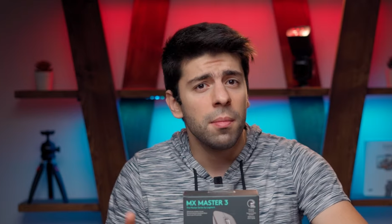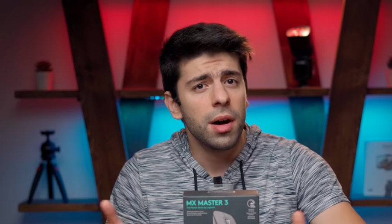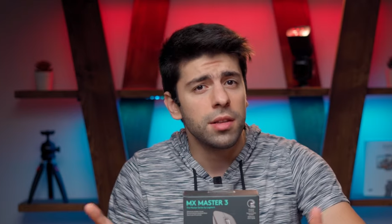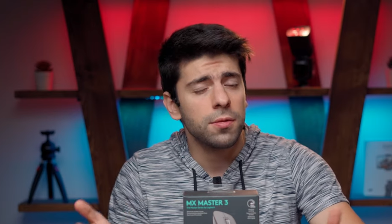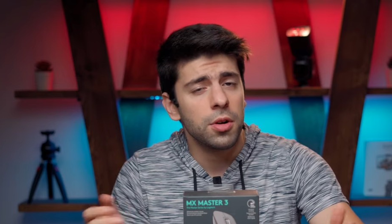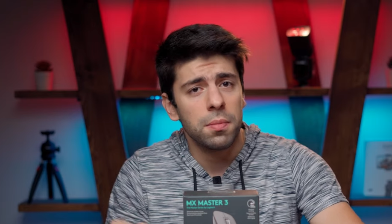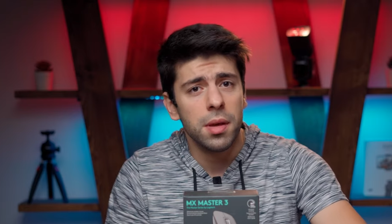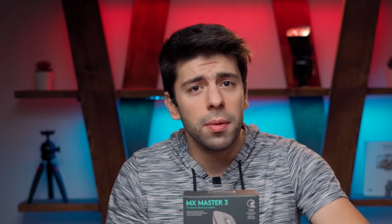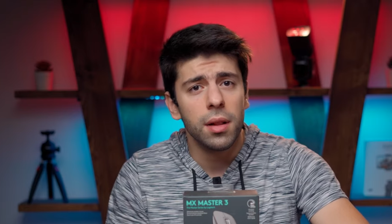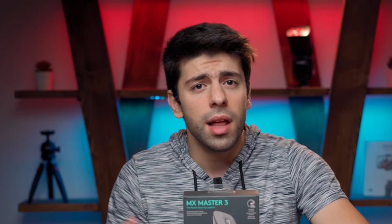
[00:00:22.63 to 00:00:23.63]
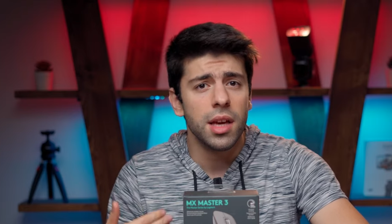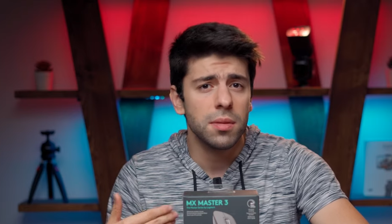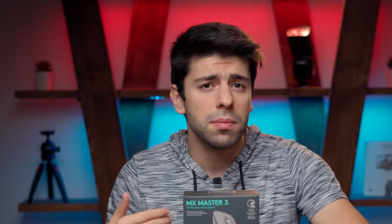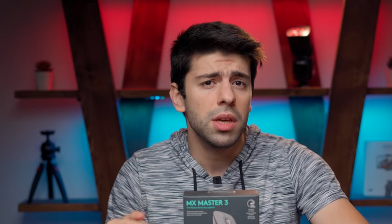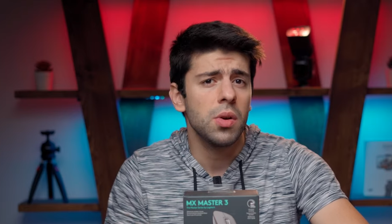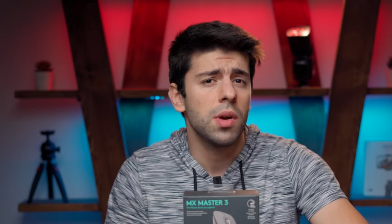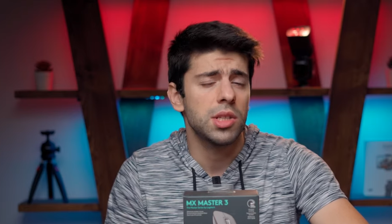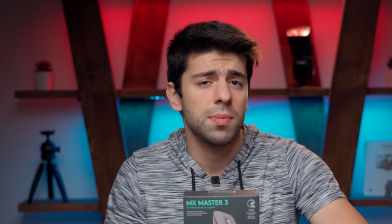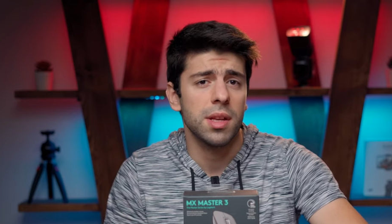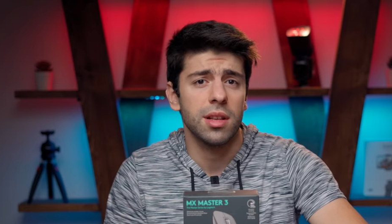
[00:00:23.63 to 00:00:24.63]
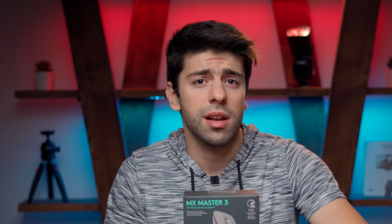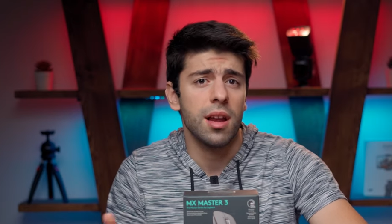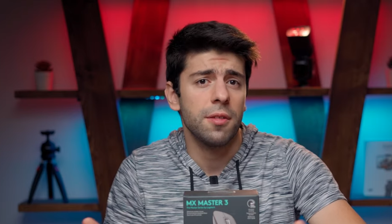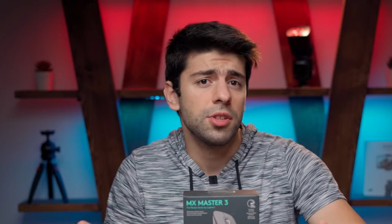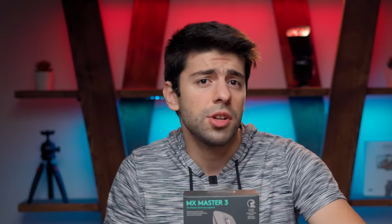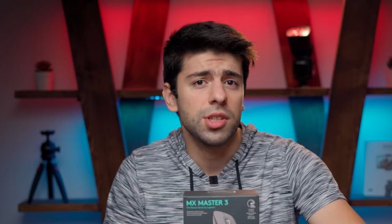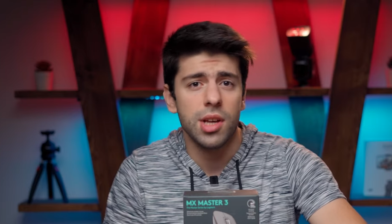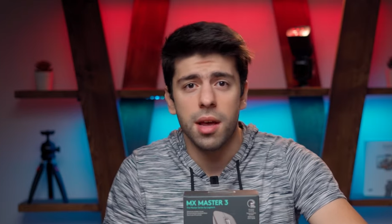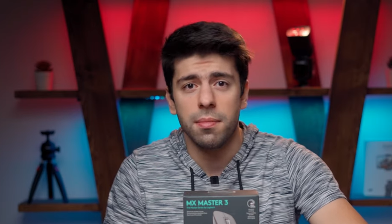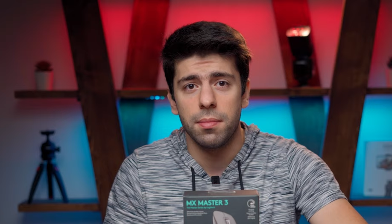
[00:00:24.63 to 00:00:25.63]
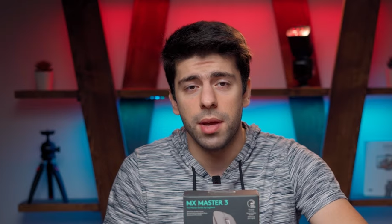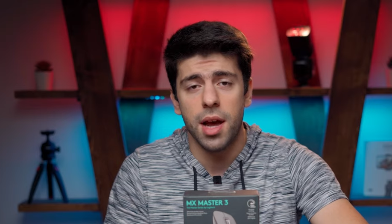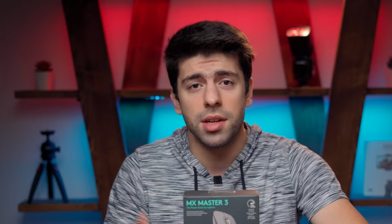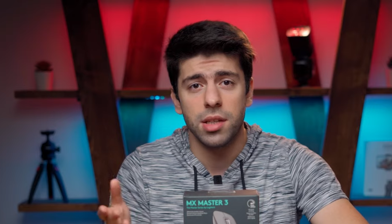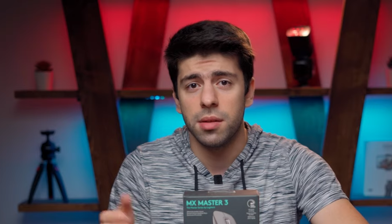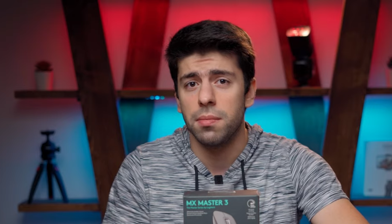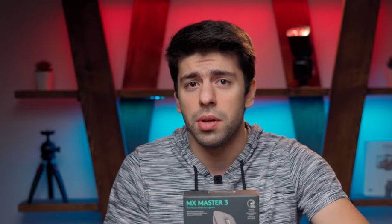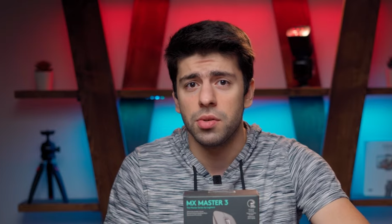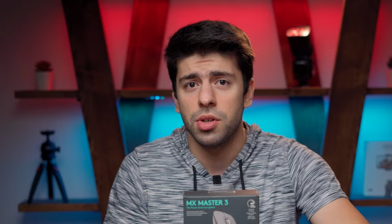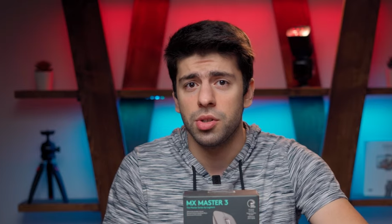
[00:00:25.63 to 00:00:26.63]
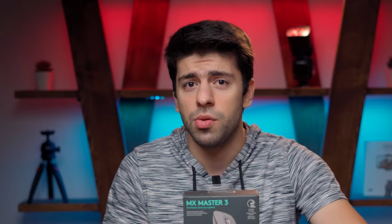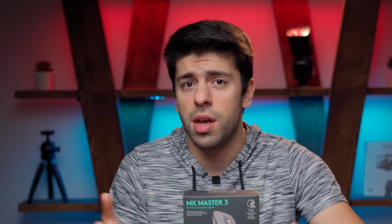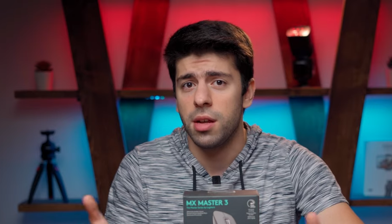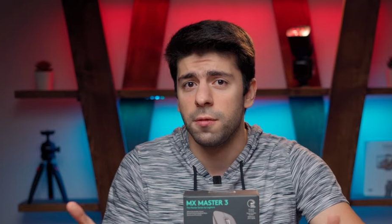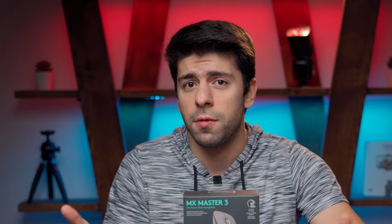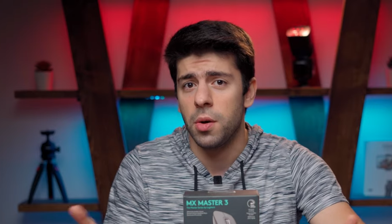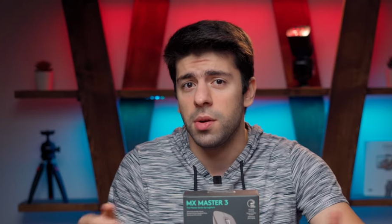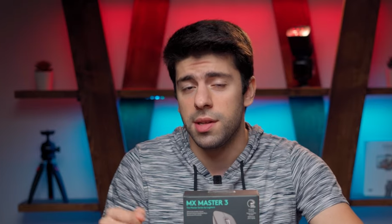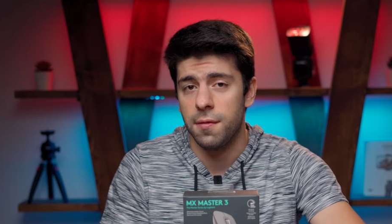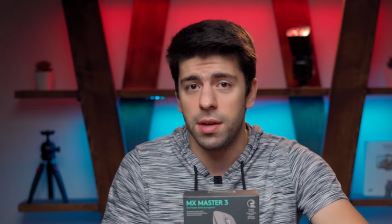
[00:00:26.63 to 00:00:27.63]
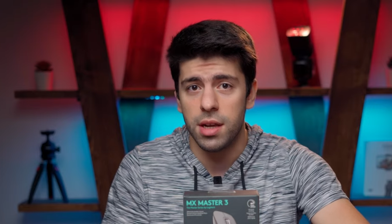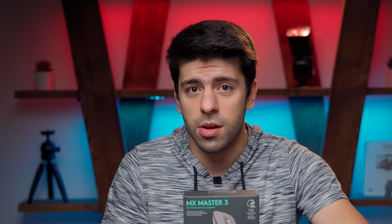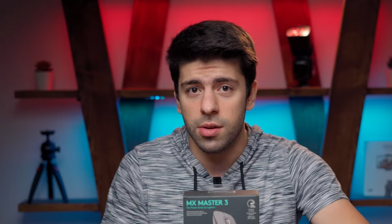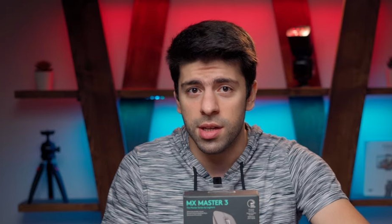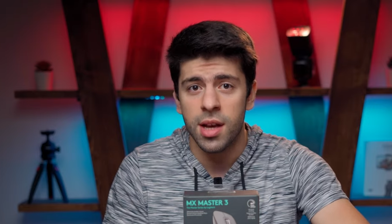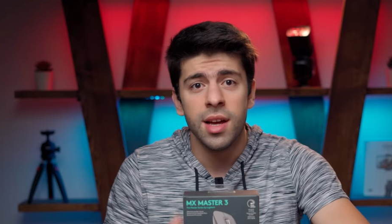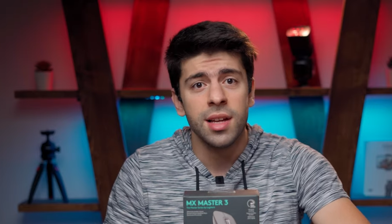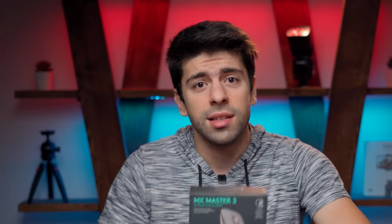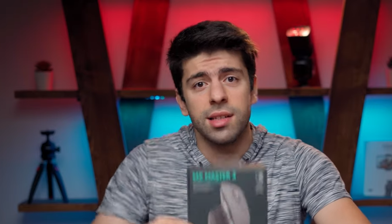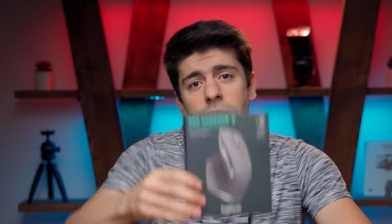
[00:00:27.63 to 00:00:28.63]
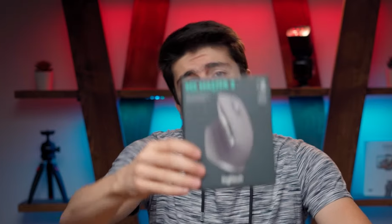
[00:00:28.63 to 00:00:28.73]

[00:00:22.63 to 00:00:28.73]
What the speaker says: but for people like me who spend a lot of their time behind the computer to edit photos and videos, this